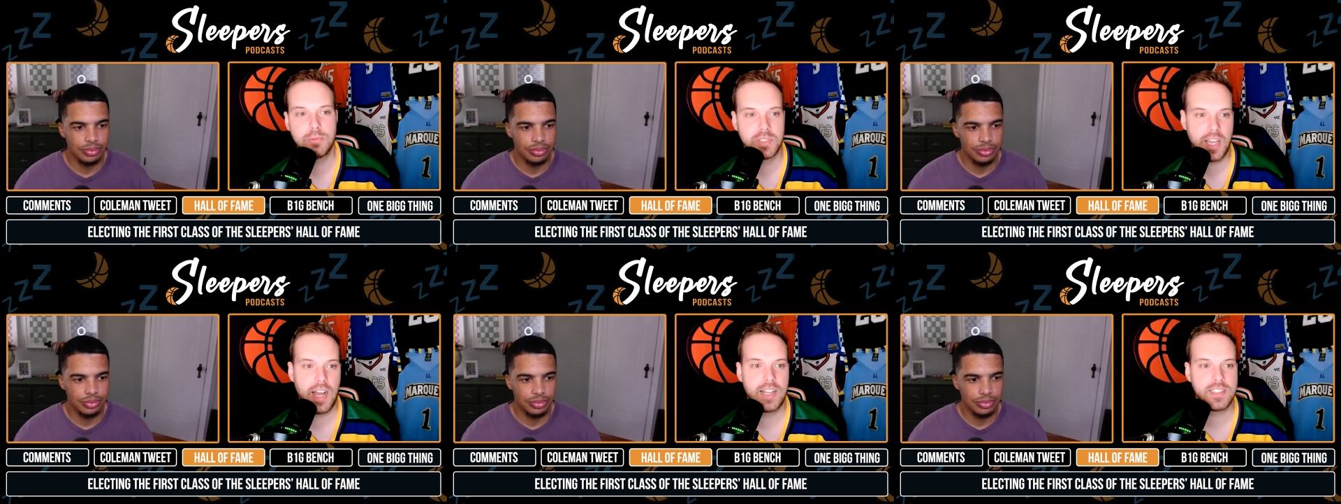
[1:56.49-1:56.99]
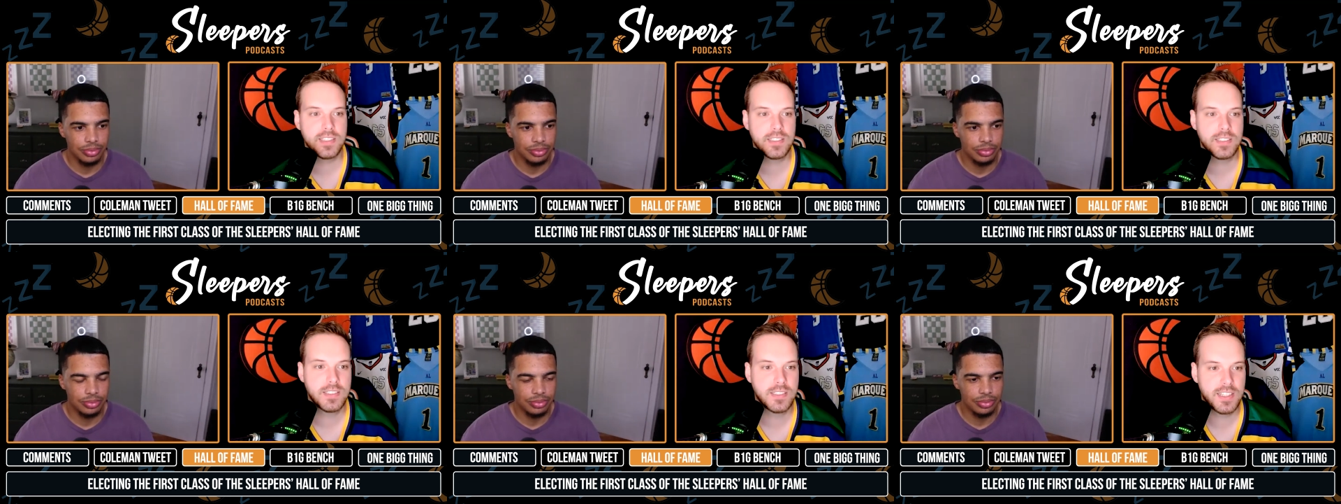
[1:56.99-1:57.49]

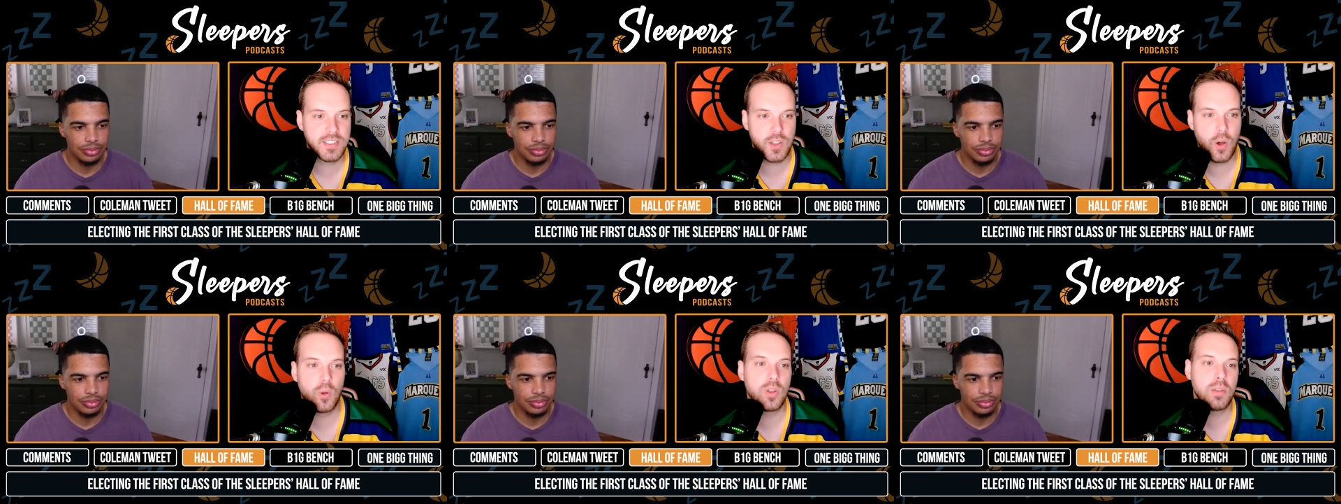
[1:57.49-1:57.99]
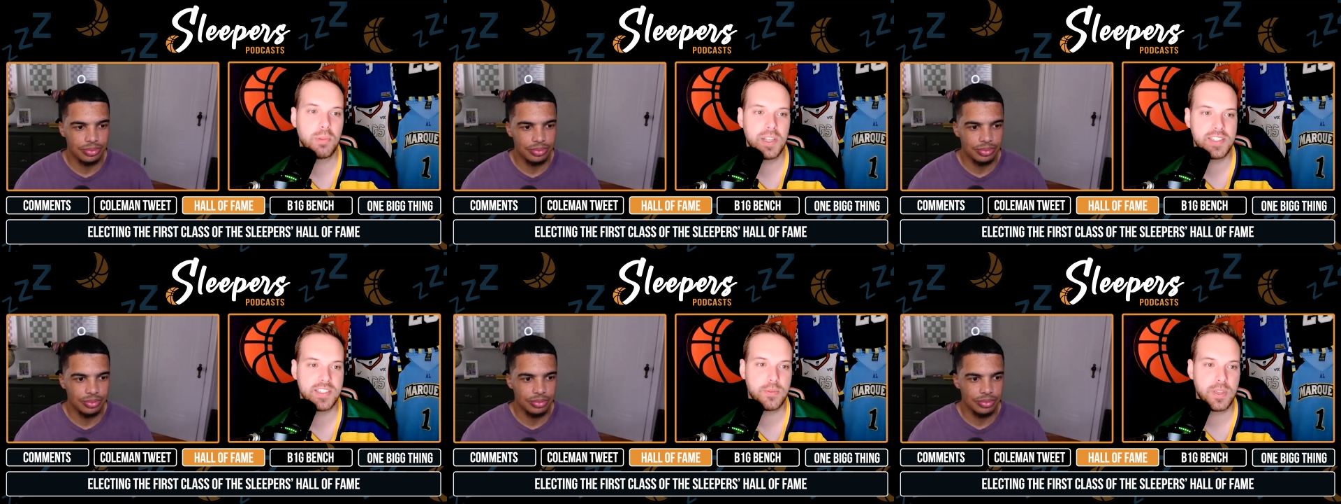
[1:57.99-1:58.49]
Speaker 1: Wisconsin. That's the only
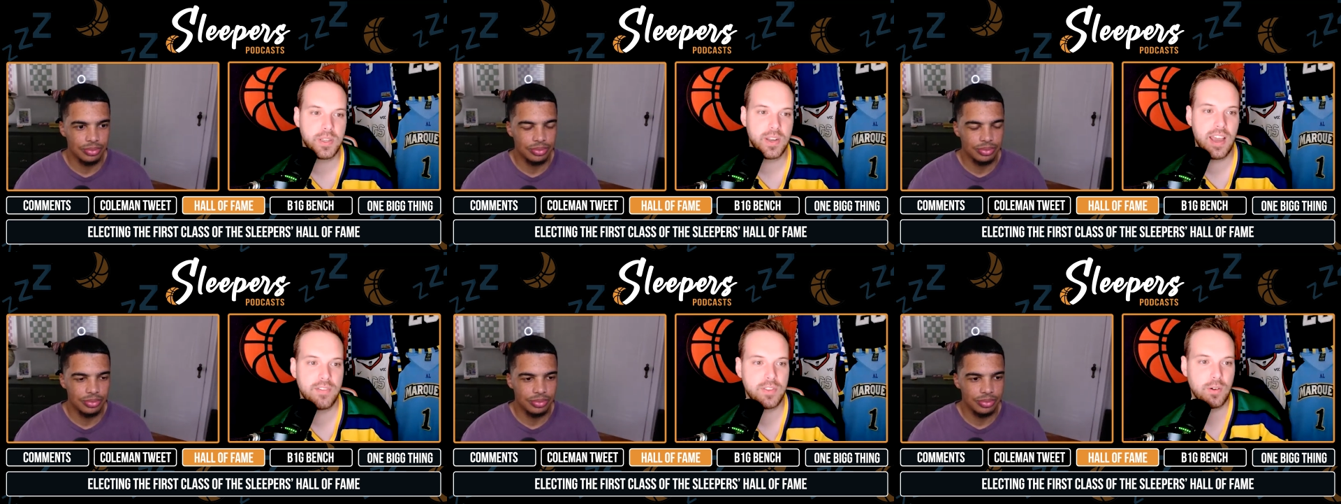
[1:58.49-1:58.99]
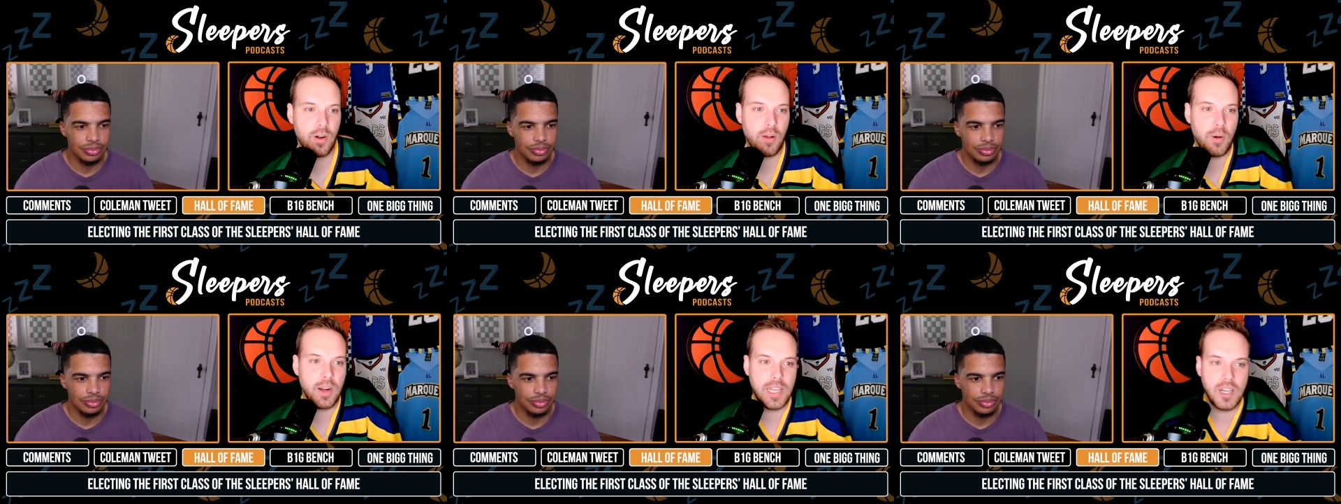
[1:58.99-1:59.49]
place that we could have the Greg
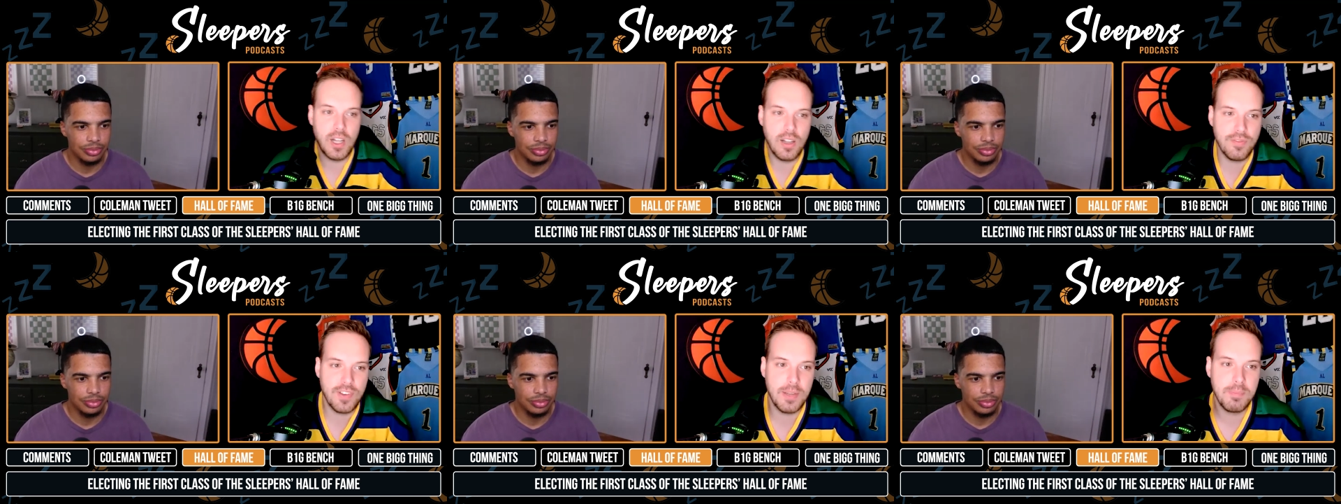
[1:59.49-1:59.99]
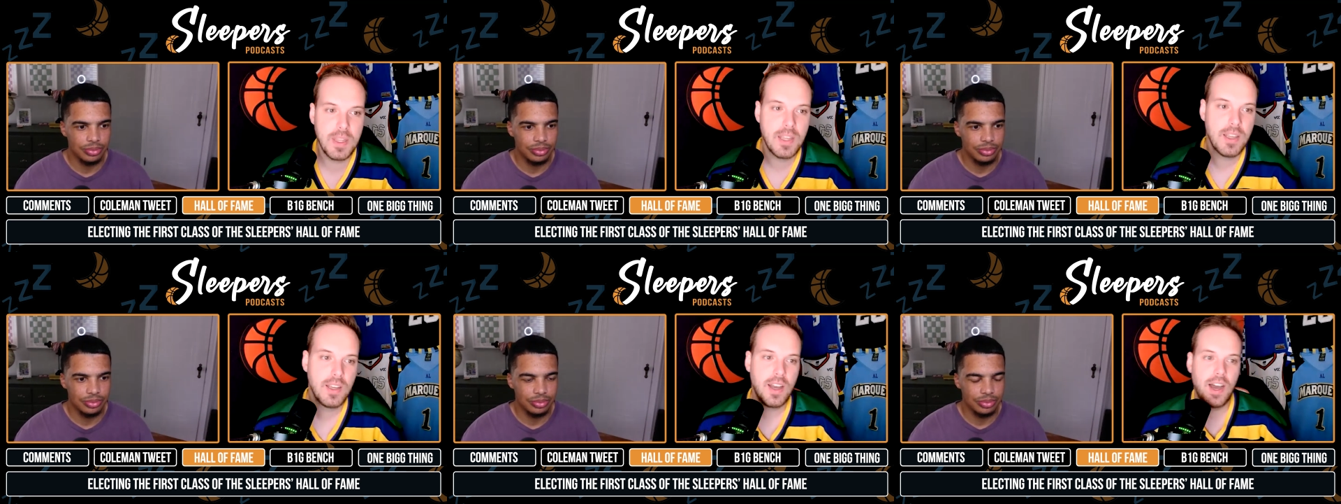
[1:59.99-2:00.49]
Waddell Hall of Fame.
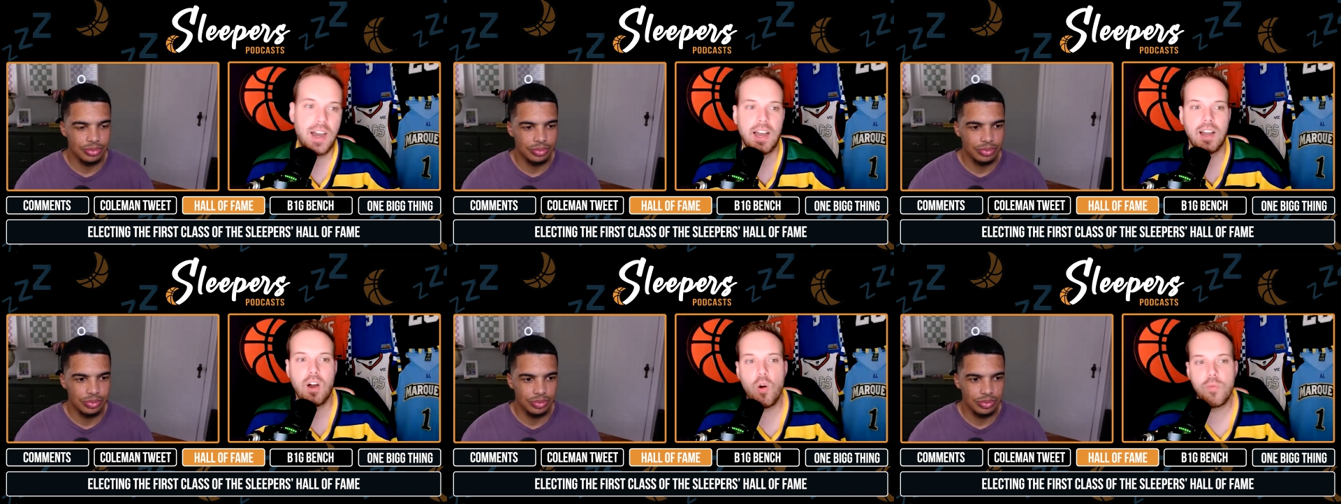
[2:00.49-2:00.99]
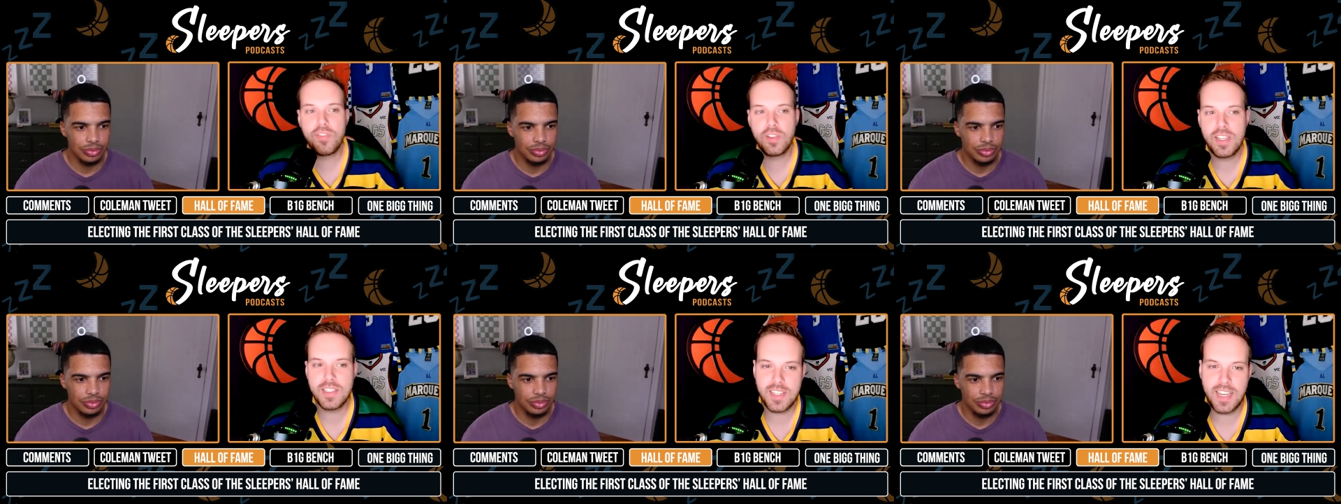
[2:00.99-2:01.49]
Uh,
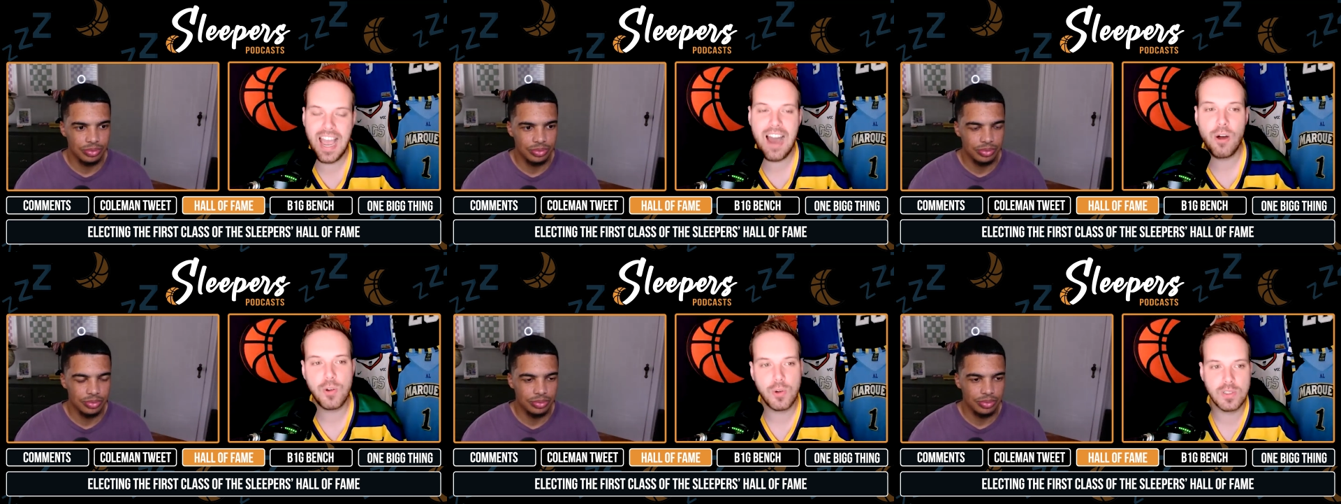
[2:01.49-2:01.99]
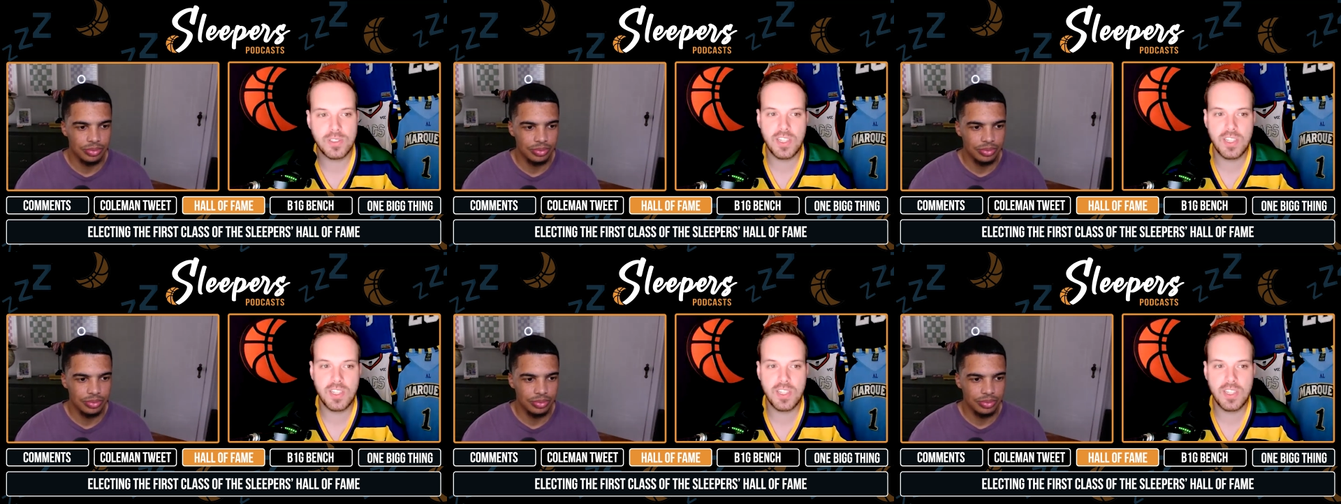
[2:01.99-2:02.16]
hopefully, it's like an outdoor